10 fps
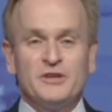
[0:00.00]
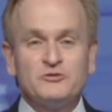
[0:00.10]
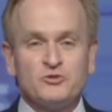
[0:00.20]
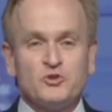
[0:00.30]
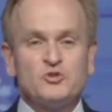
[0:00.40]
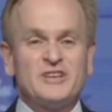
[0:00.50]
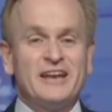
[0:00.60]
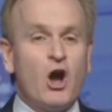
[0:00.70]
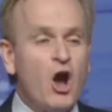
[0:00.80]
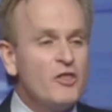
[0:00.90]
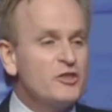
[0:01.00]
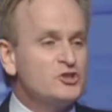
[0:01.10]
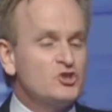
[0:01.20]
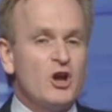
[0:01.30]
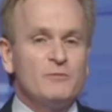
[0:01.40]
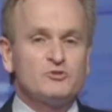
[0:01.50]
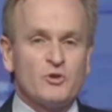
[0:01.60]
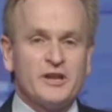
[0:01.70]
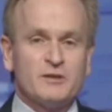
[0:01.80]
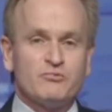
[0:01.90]
Introduce an on-the-job
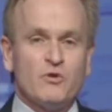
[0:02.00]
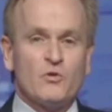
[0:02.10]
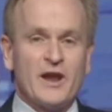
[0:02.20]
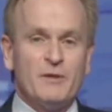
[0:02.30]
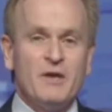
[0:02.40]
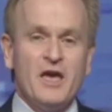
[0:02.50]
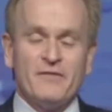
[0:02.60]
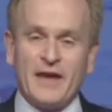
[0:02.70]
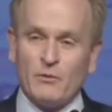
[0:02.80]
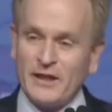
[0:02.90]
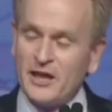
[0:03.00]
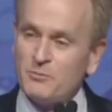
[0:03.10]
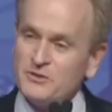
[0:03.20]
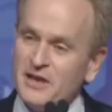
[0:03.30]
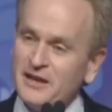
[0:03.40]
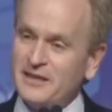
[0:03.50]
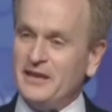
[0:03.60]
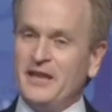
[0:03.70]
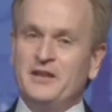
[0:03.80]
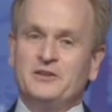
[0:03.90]
training program that will help young
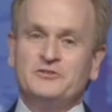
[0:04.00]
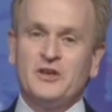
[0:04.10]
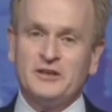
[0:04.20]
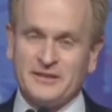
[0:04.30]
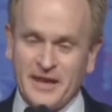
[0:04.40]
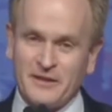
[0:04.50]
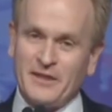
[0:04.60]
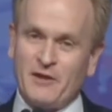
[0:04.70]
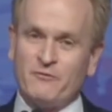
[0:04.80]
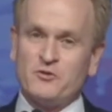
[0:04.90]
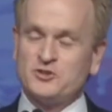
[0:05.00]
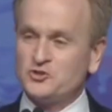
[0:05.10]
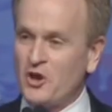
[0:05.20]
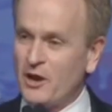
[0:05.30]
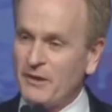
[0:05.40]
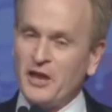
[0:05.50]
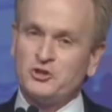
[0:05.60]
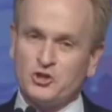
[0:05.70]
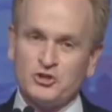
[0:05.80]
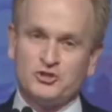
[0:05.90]
Canadians to get that first job
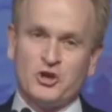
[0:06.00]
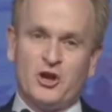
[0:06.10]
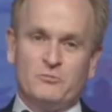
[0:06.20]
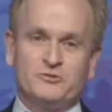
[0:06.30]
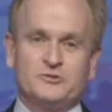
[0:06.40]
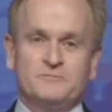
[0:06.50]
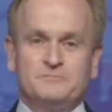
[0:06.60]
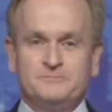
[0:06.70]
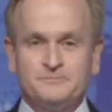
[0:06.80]
and good jobs.